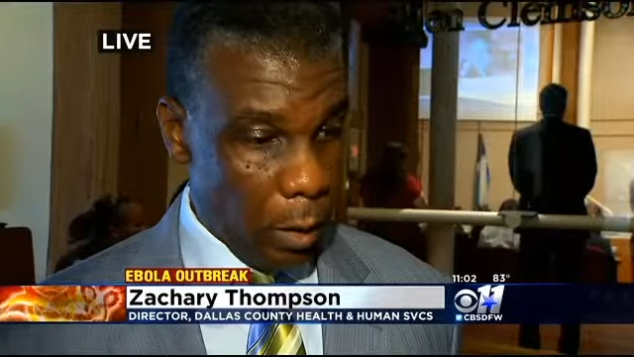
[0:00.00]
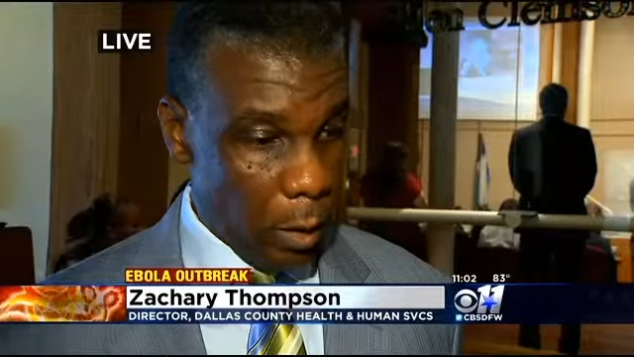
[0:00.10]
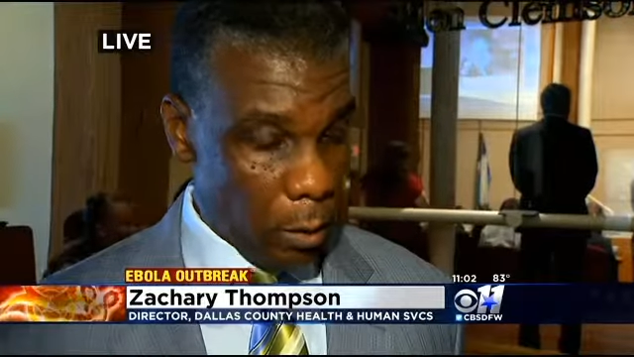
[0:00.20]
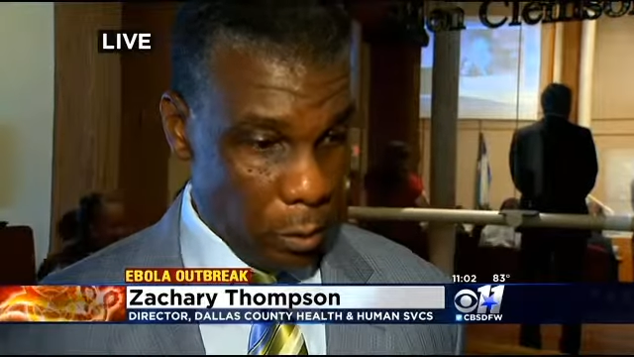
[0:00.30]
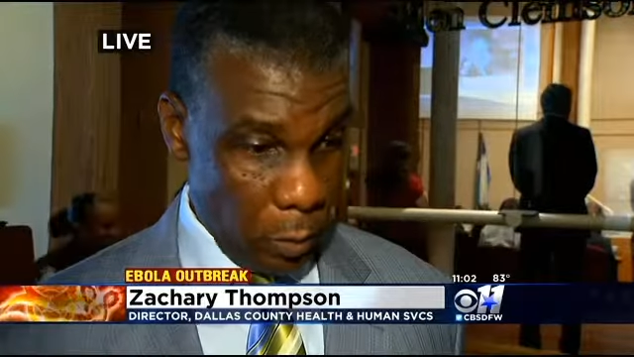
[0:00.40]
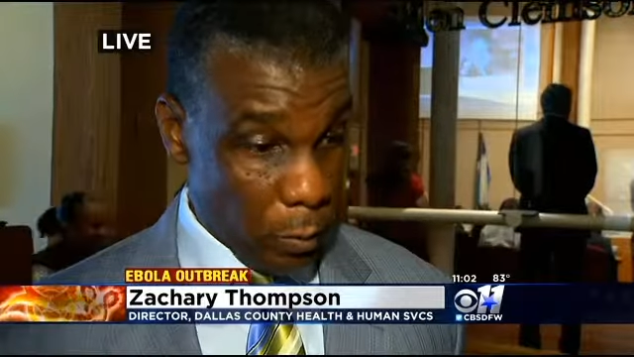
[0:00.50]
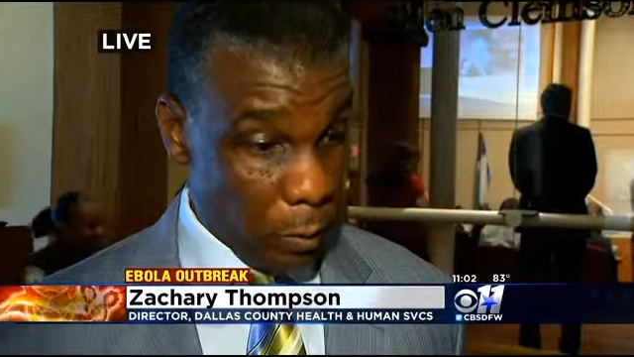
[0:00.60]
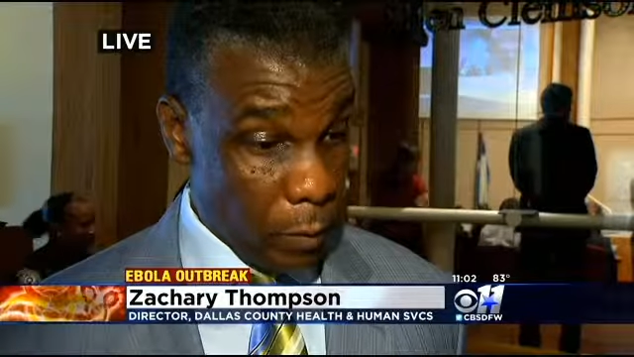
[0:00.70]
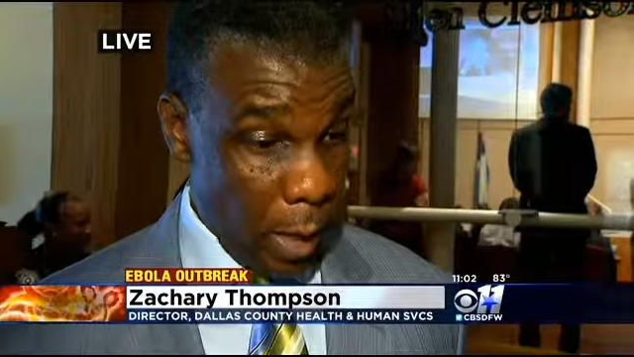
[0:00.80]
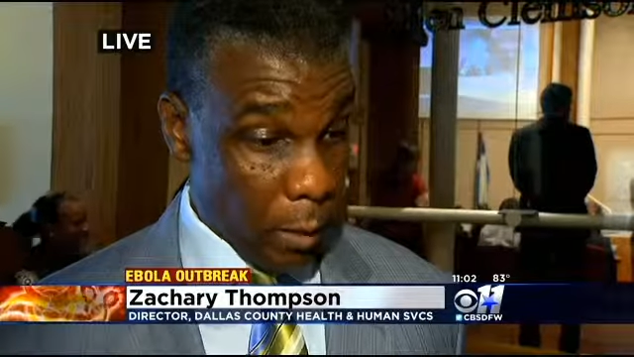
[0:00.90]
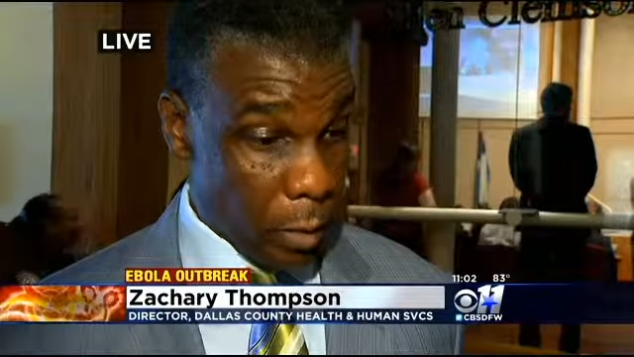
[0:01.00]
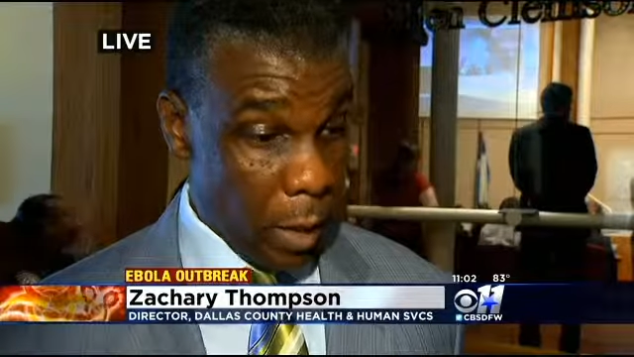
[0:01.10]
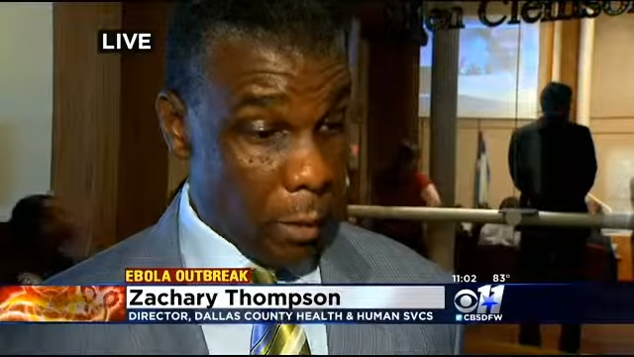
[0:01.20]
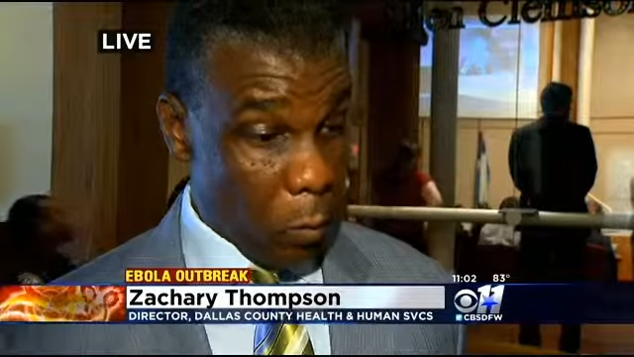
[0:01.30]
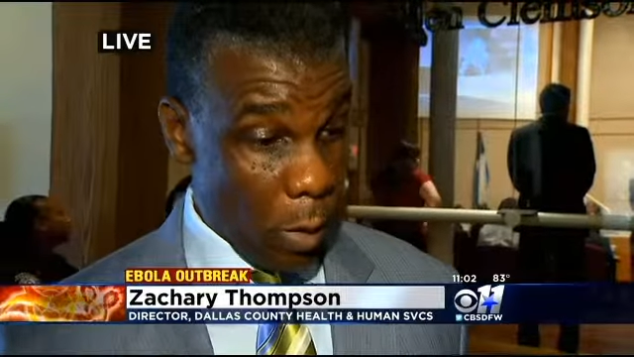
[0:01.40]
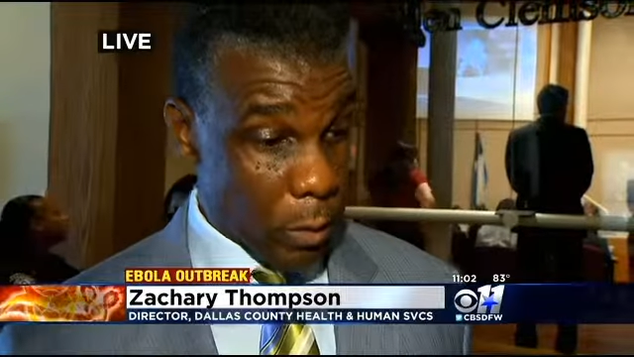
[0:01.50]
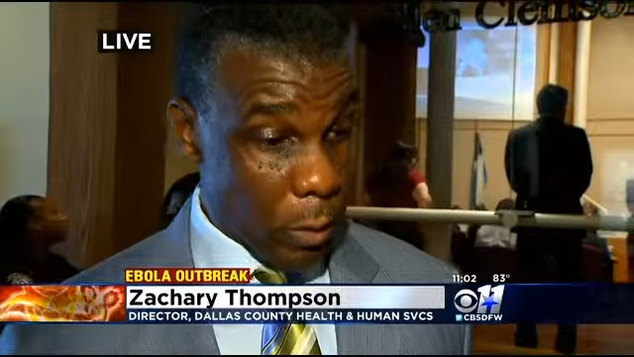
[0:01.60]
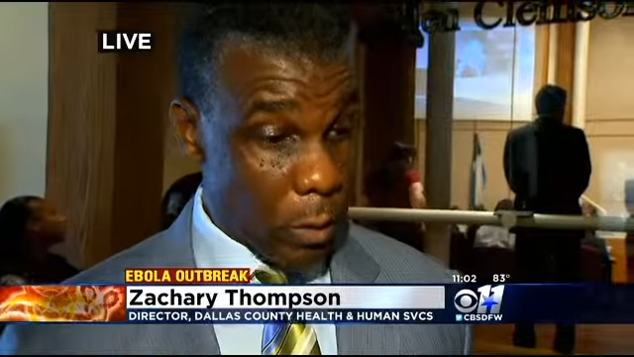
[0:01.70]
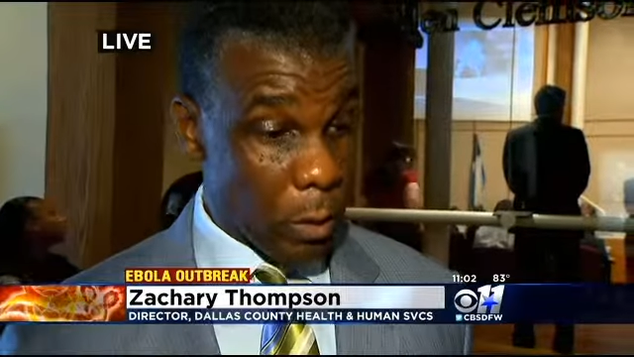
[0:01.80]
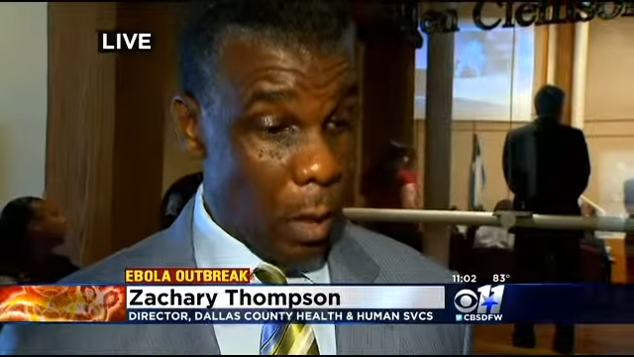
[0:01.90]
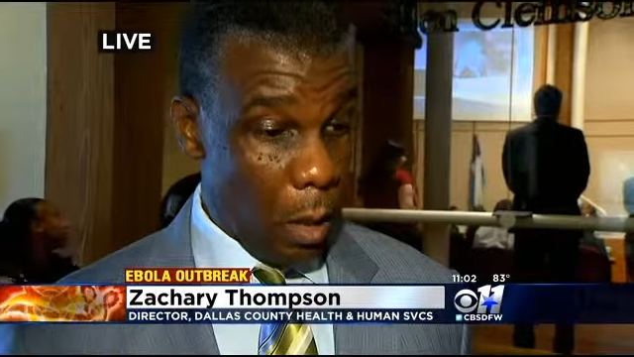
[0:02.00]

in terms of Dallas County residents.